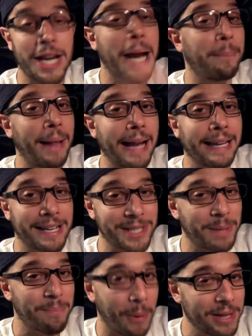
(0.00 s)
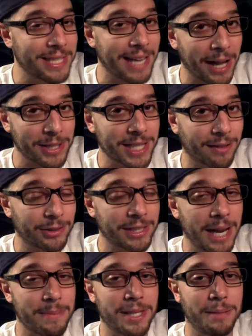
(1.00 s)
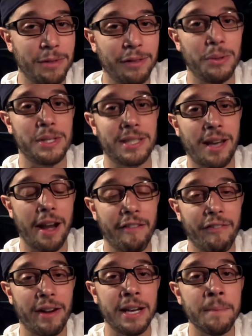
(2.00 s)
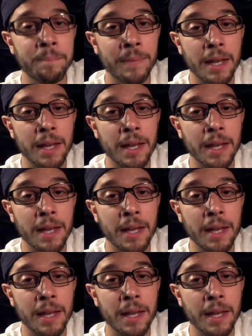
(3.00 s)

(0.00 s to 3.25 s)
And Jack Black actually points it out several times in the movie, which is kind of funny.